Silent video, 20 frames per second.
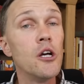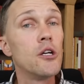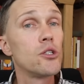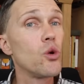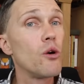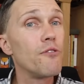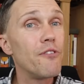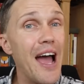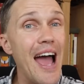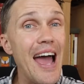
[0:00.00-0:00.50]

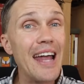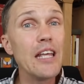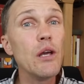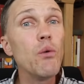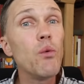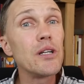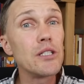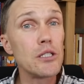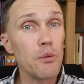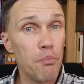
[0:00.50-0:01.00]
So if
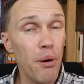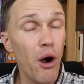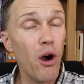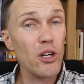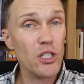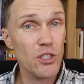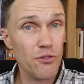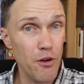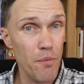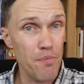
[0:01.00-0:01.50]
anyone
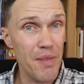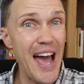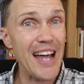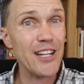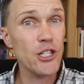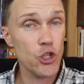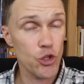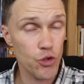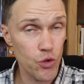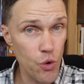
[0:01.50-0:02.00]
departs from
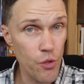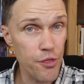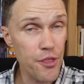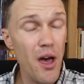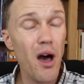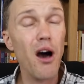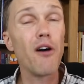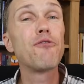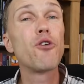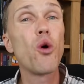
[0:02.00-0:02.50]
that truth,
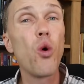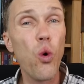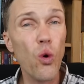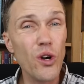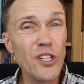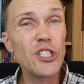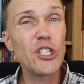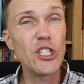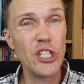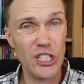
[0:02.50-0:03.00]
of
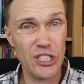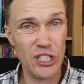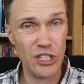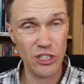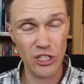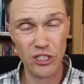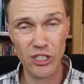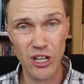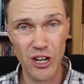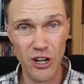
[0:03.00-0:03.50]
course
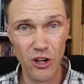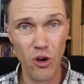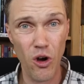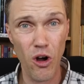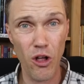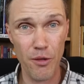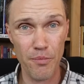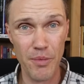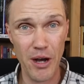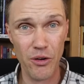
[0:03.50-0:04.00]
Jesus is going to
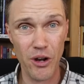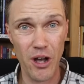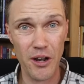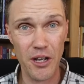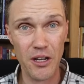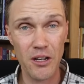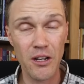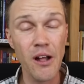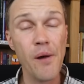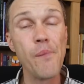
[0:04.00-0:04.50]
call them out
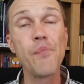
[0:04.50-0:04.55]
on it.